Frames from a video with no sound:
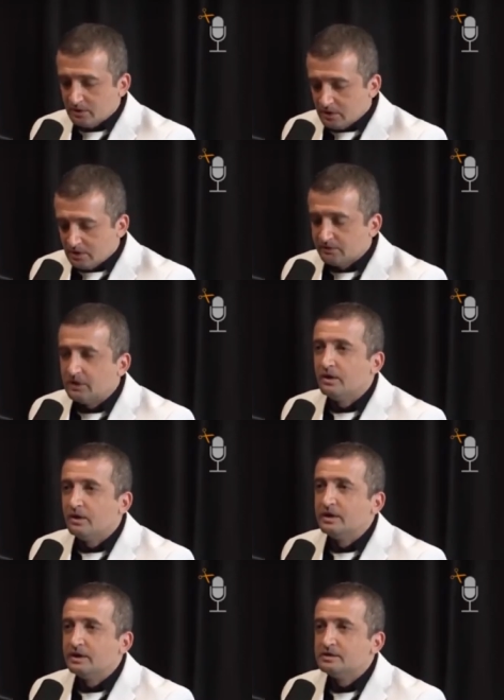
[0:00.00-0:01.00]
cultivate your
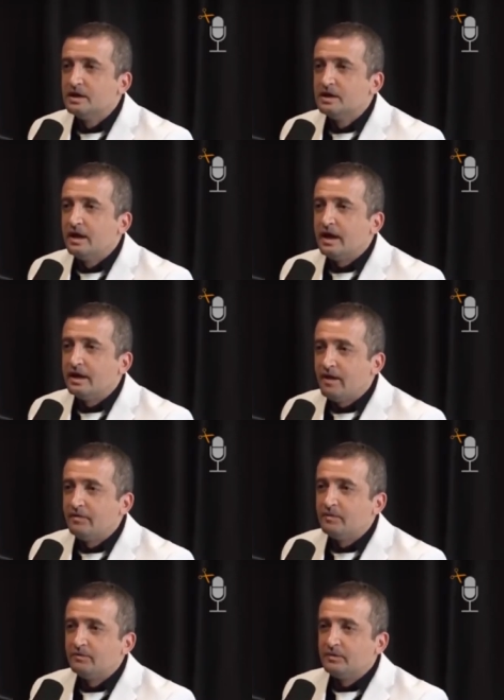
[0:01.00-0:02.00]
audience and have them.